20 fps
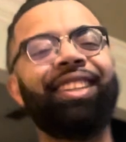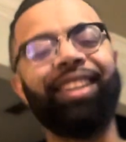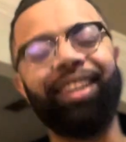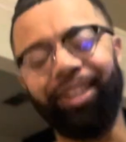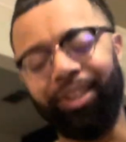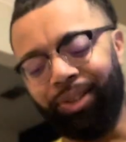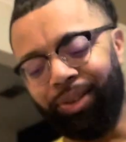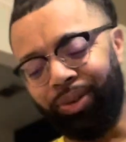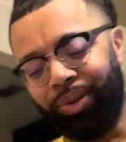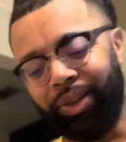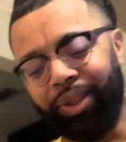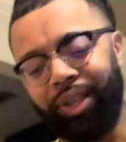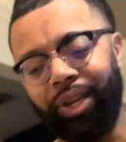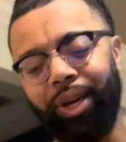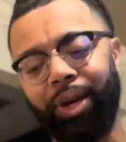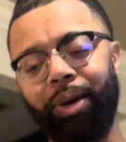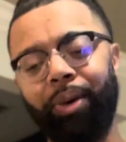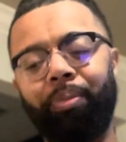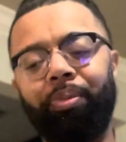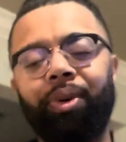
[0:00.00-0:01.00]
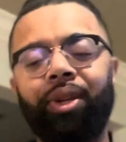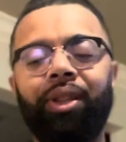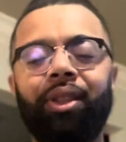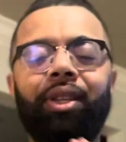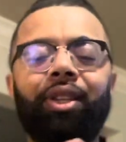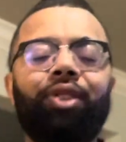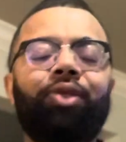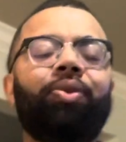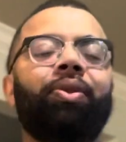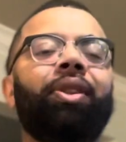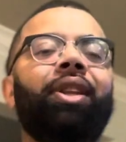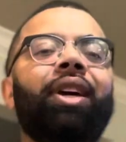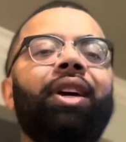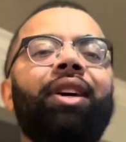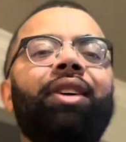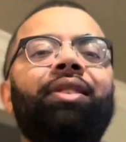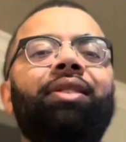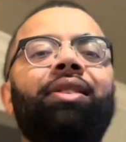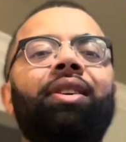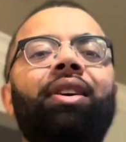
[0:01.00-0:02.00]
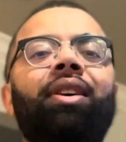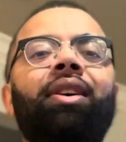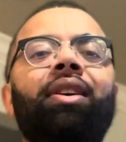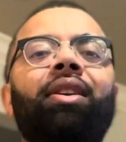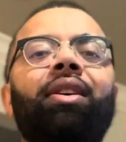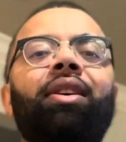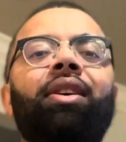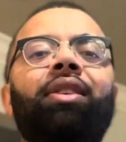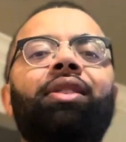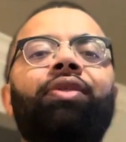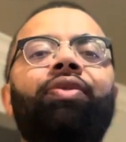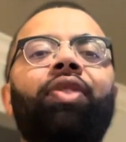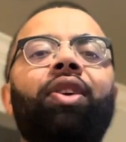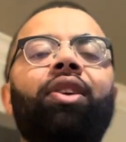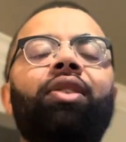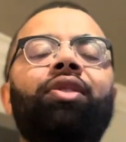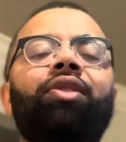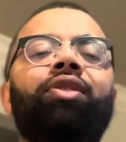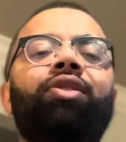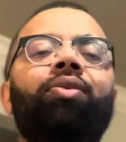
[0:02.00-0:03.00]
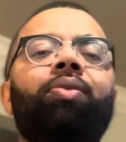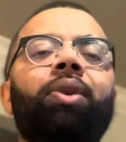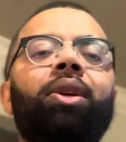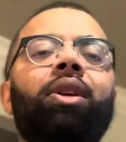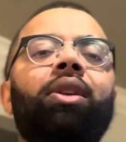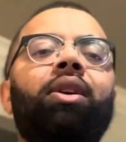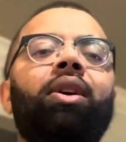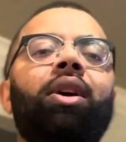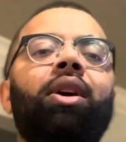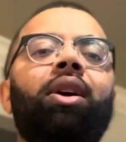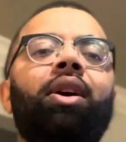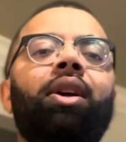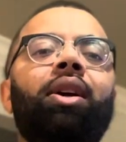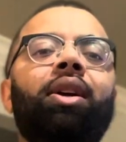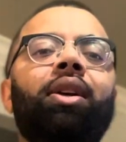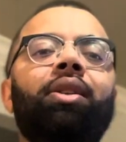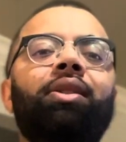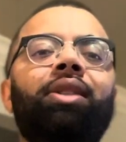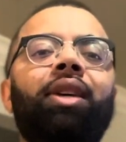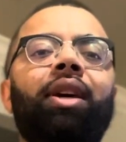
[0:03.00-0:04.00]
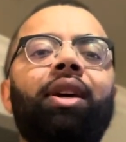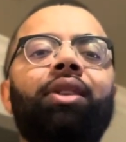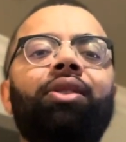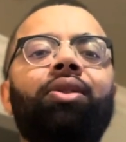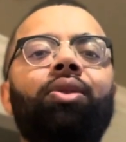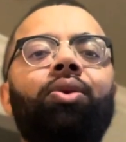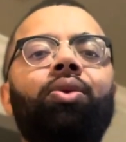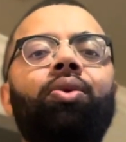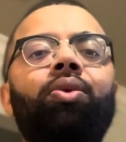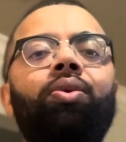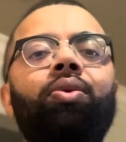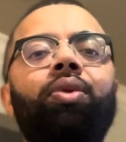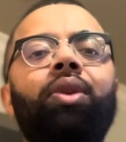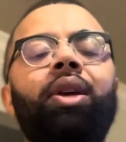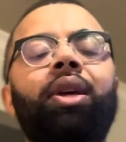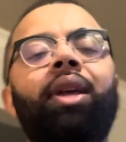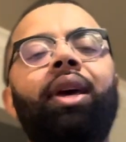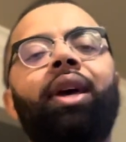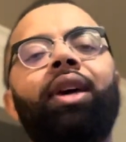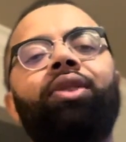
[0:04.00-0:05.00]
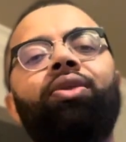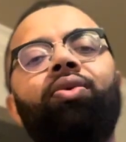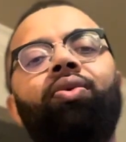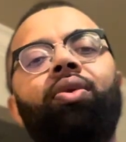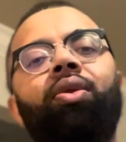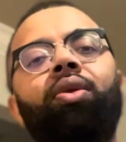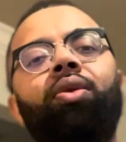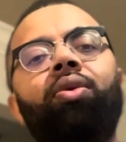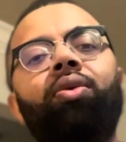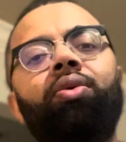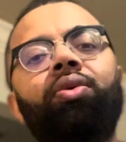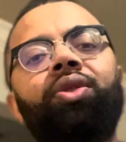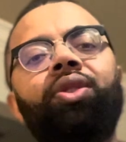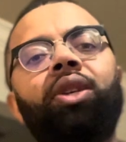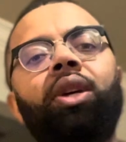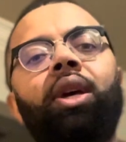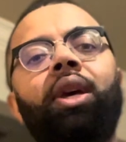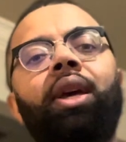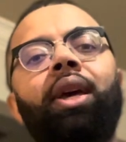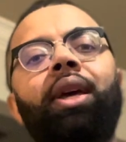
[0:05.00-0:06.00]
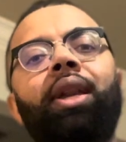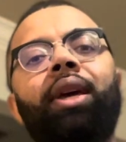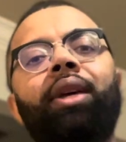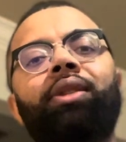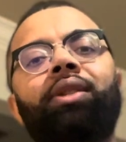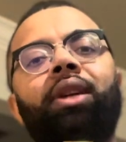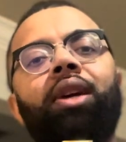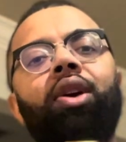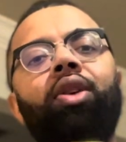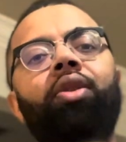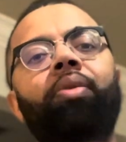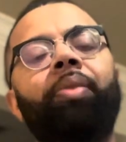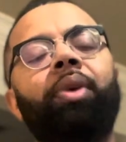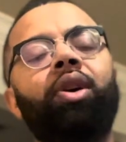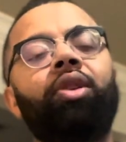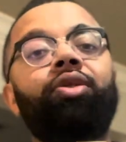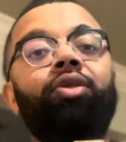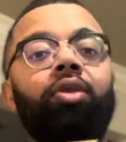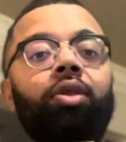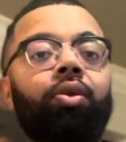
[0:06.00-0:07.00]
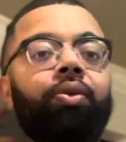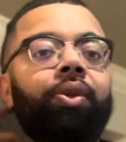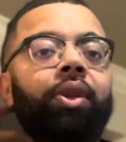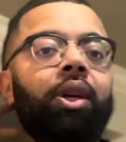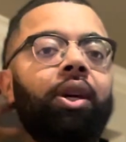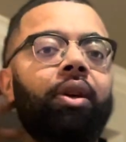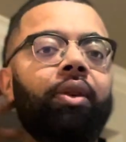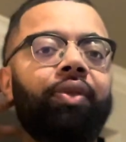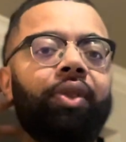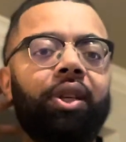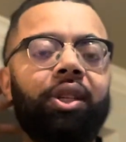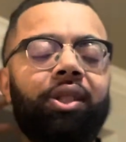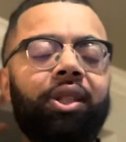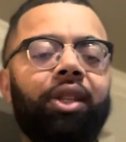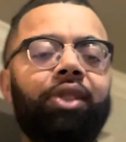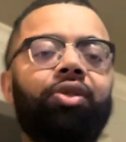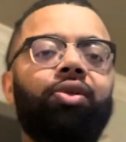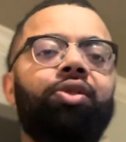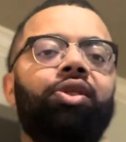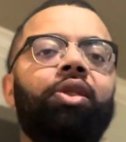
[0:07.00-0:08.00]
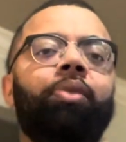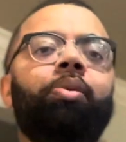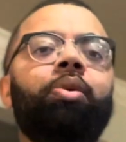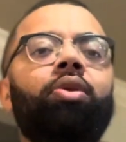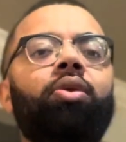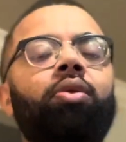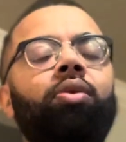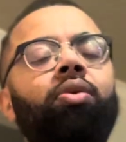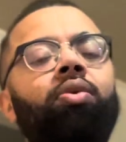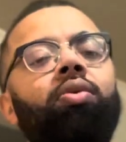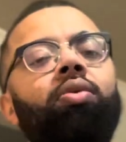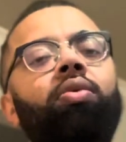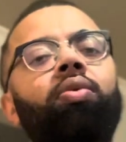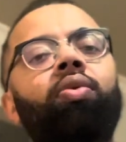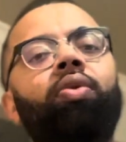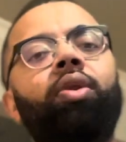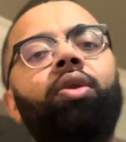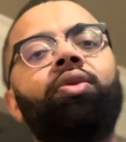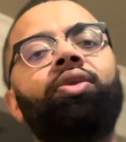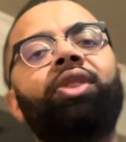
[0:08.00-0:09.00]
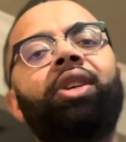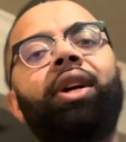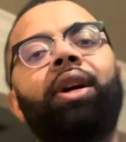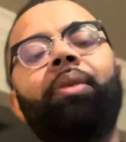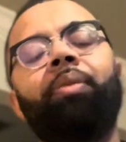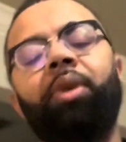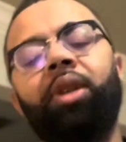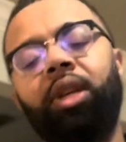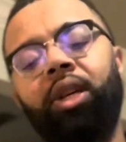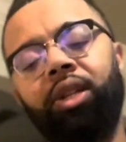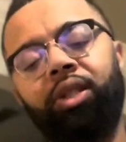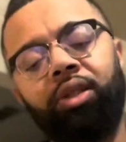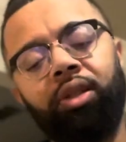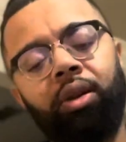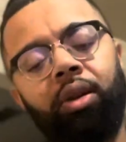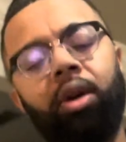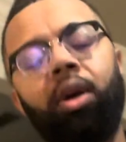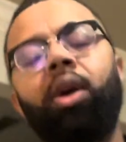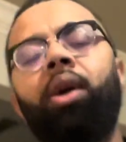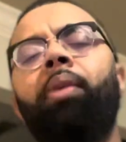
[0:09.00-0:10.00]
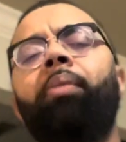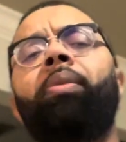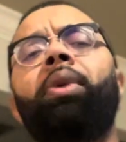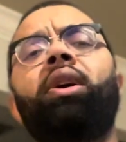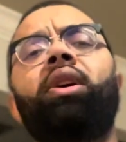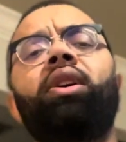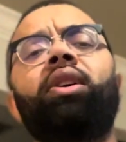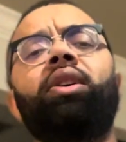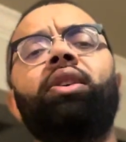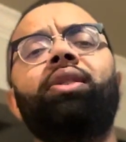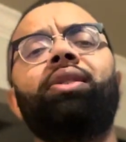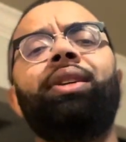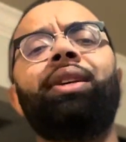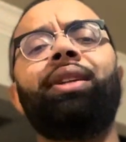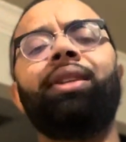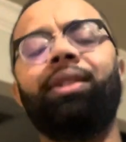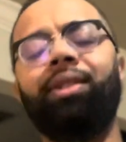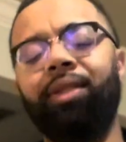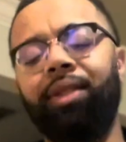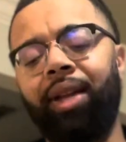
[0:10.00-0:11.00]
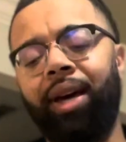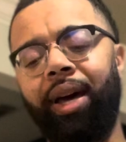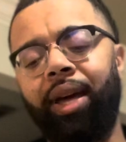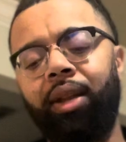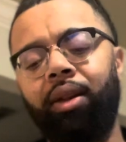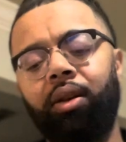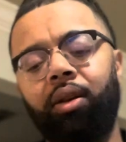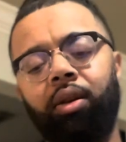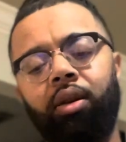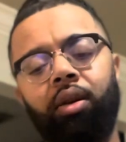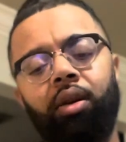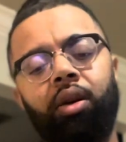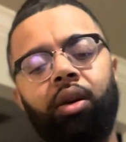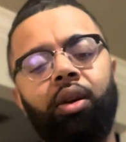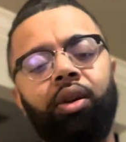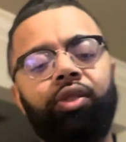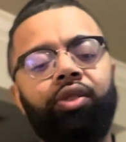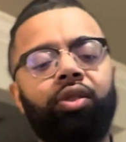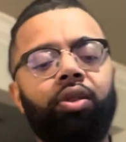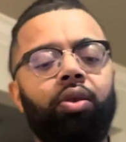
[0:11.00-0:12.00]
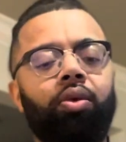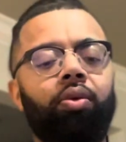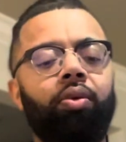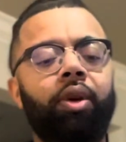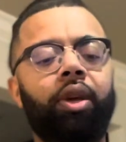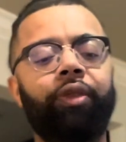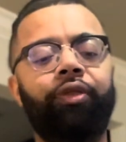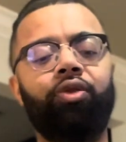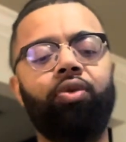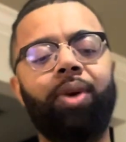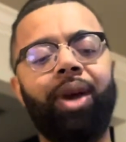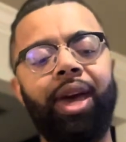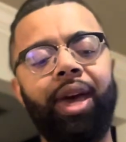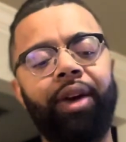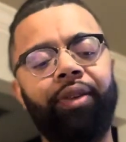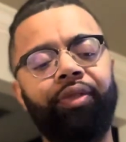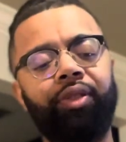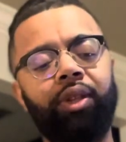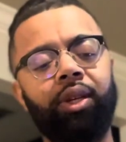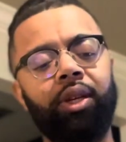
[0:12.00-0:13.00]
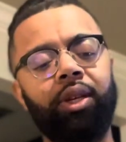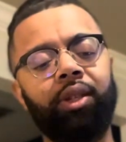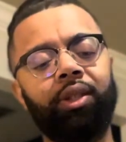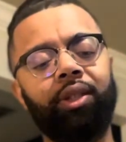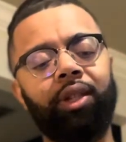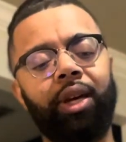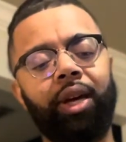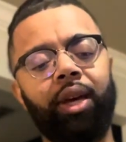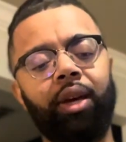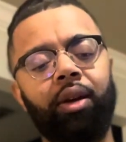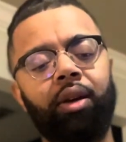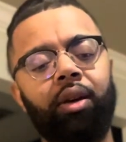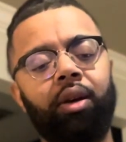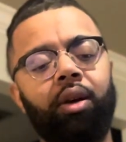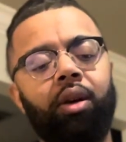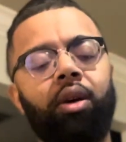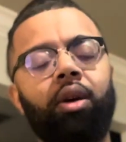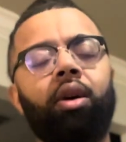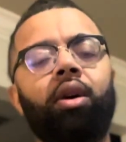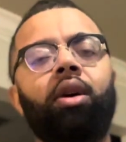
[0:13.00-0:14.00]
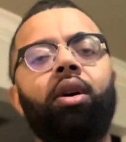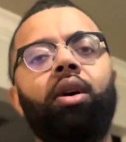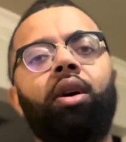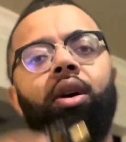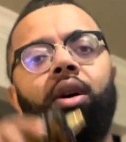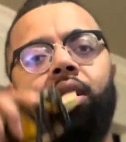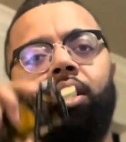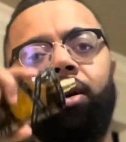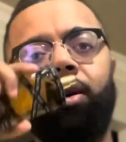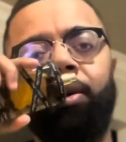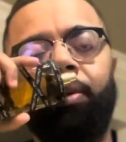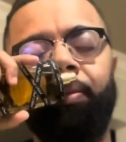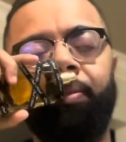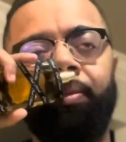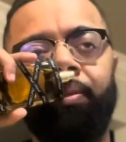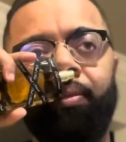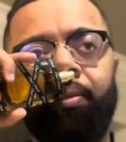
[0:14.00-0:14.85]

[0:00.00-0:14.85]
here nor there. But this one, like I said, it's very sweet. It has oud, it has rose, it has caramel. So don't think of this as your typical oud rose combination, because it is not. So if you have things like oud